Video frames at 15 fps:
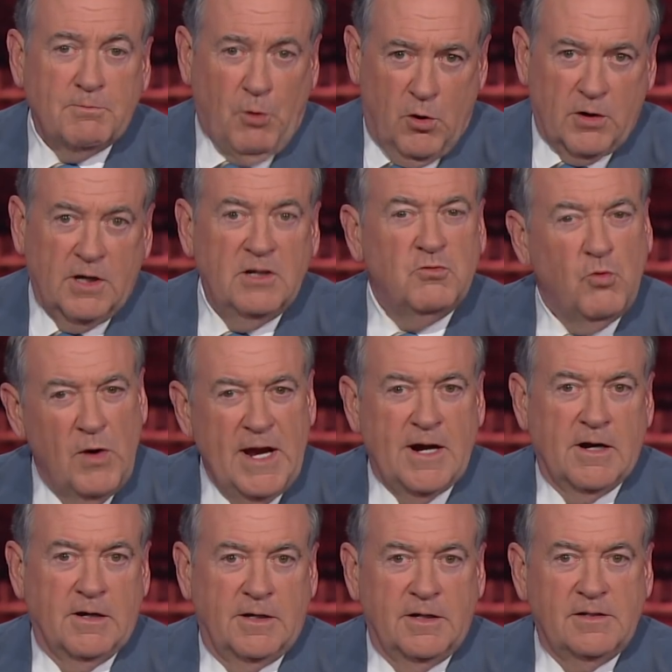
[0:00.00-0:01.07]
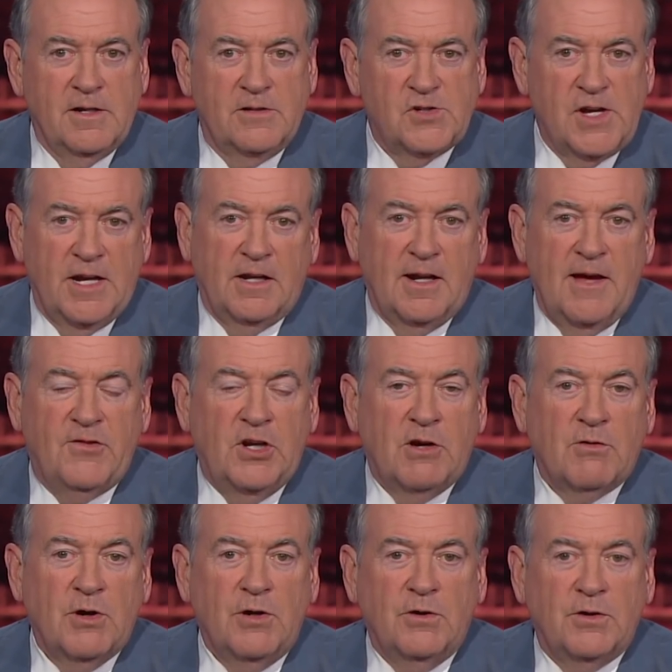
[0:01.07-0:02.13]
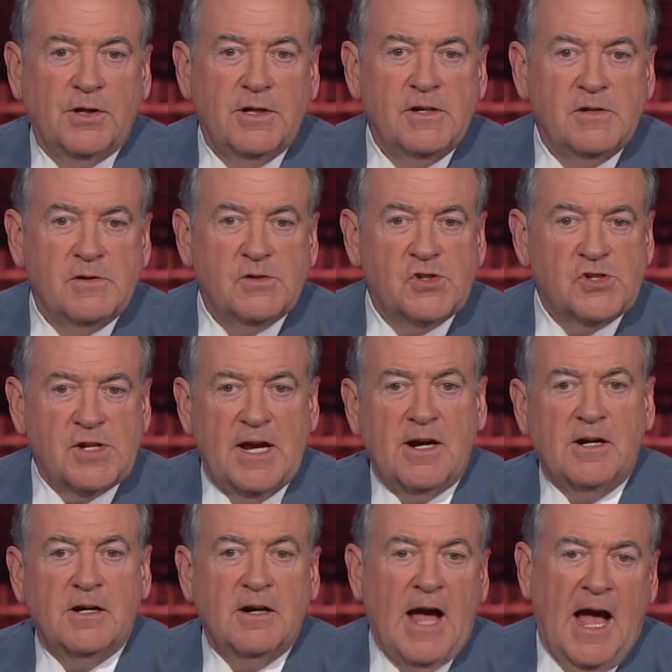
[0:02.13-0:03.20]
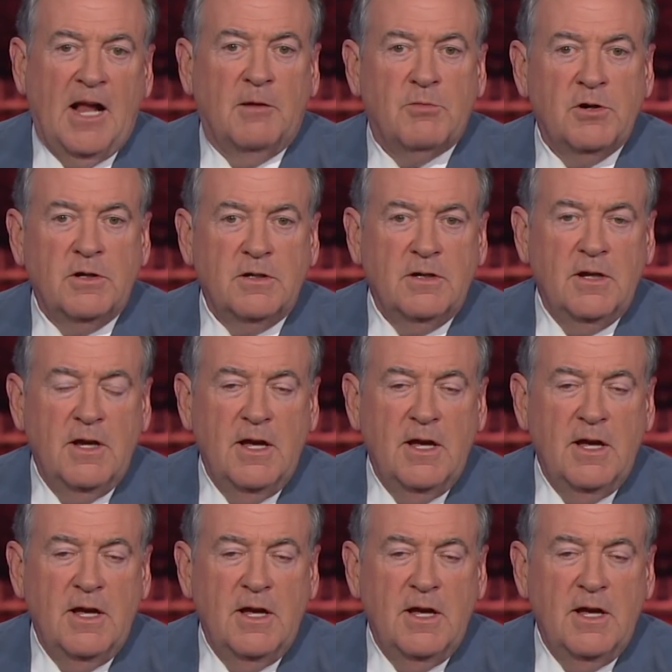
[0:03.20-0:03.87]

Portland Weird, said 11 year old Sair Albert,